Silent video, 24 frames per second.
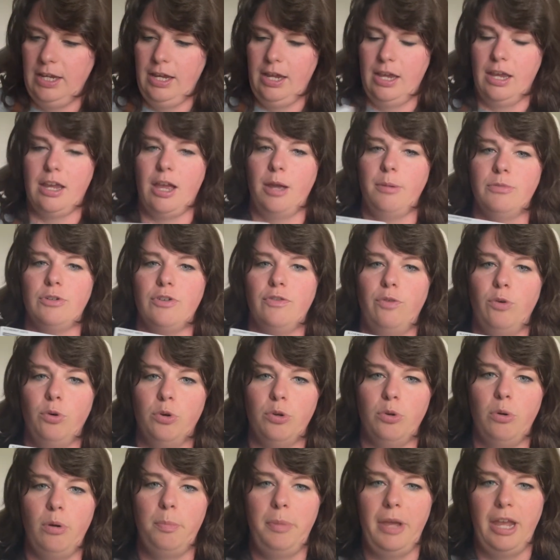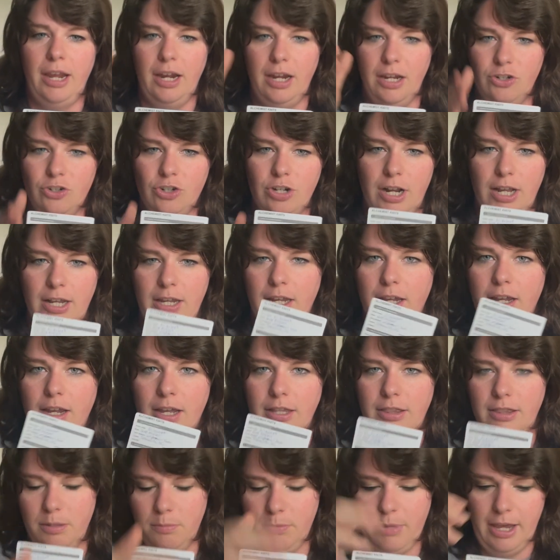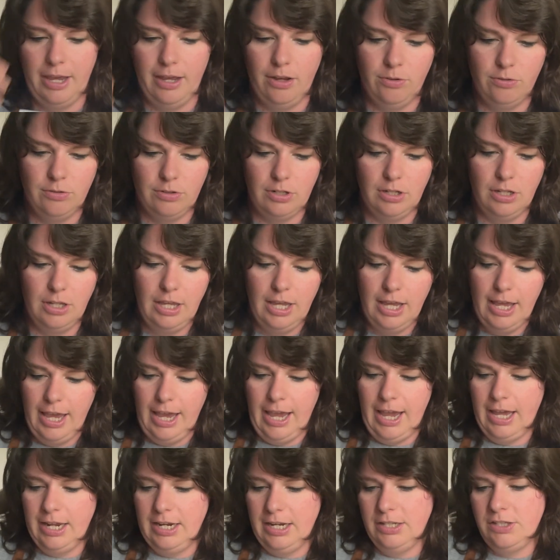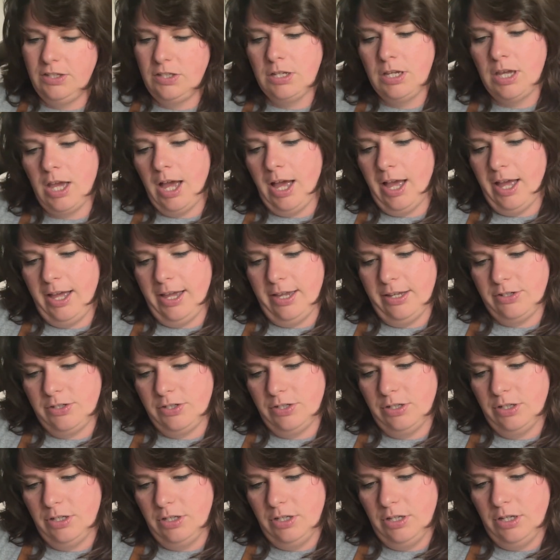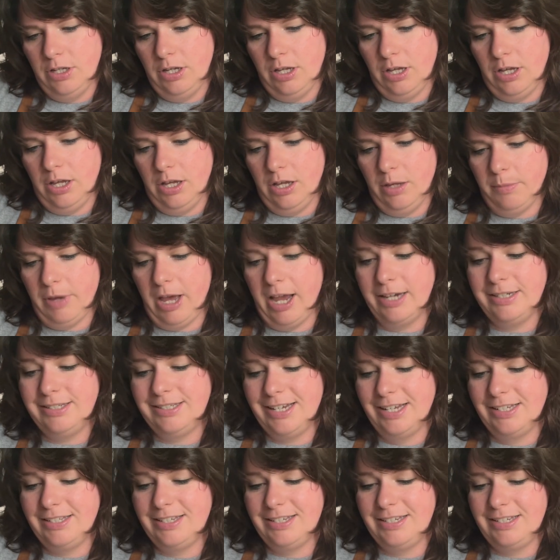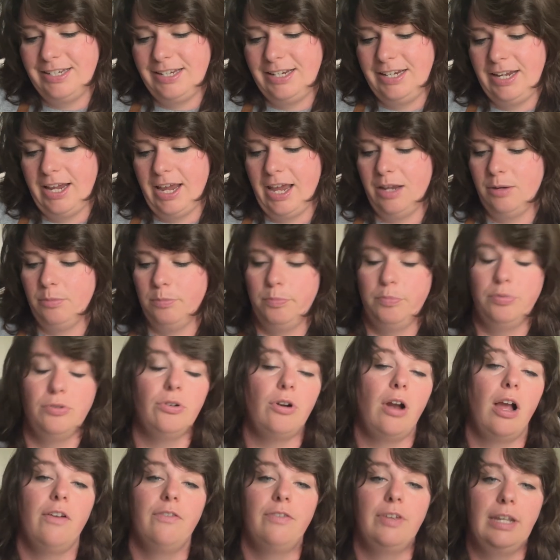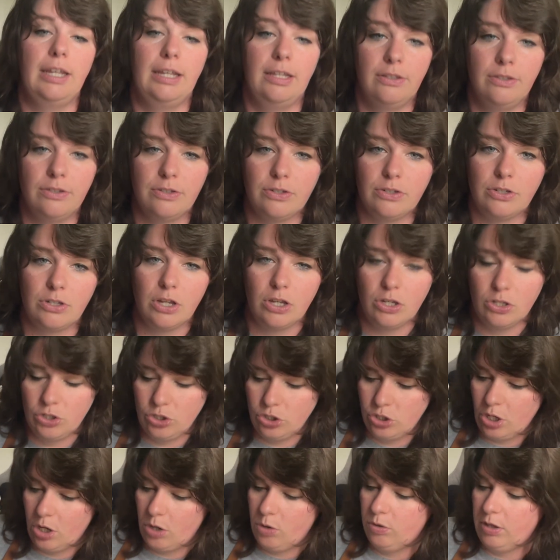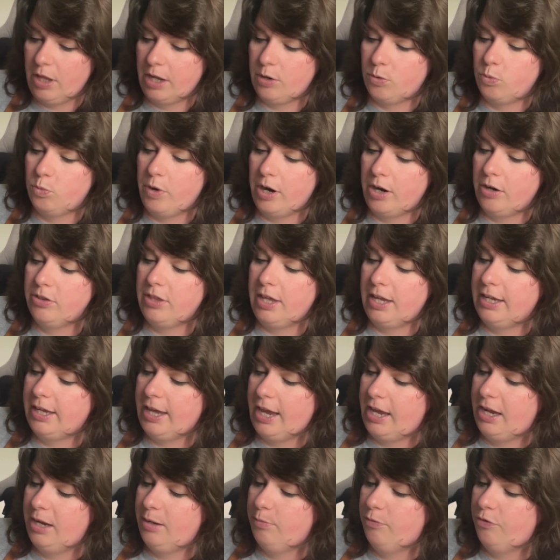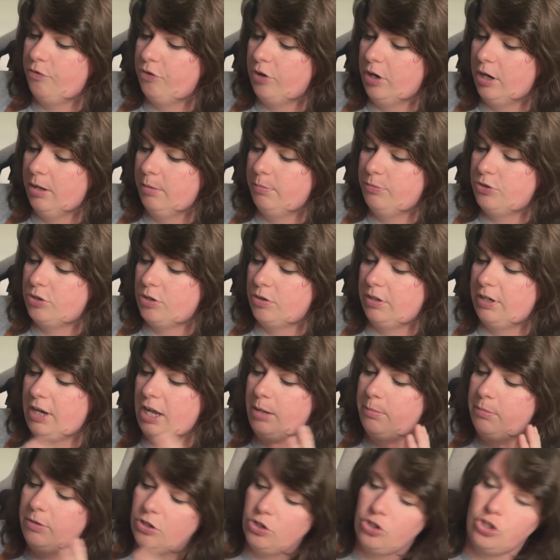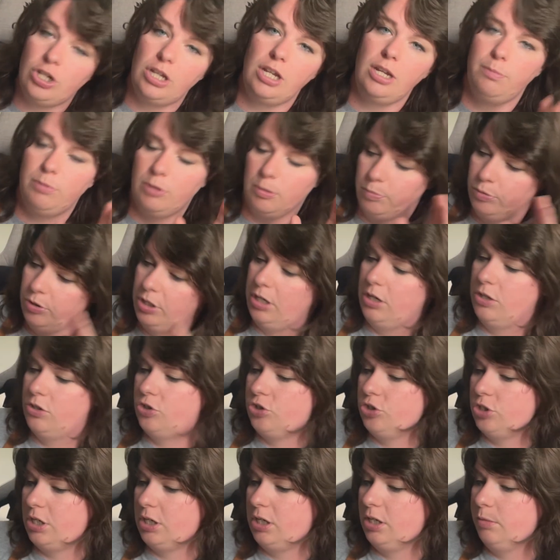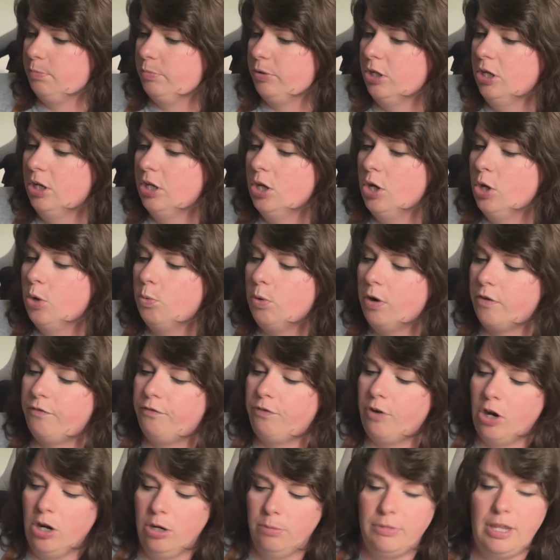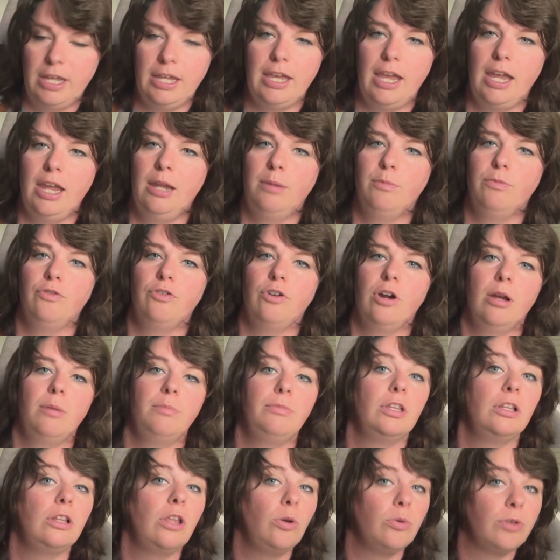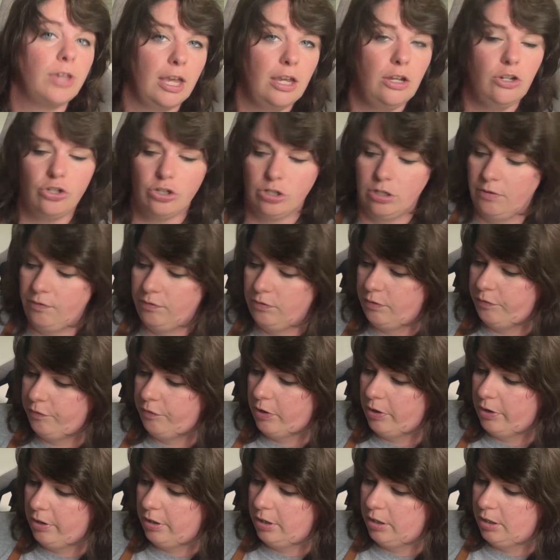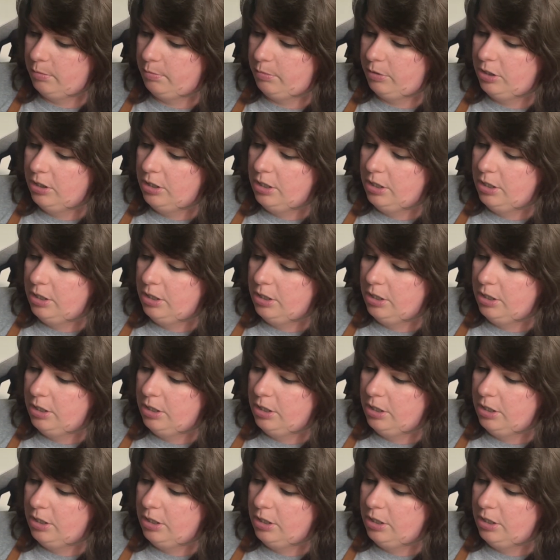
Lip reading: it comes 4 to a page and I can cut them out. And it's got identity and provenance. So like where they came from. So the name of the sheep, the breed of the sheep, what farm they came from, the location of the farm,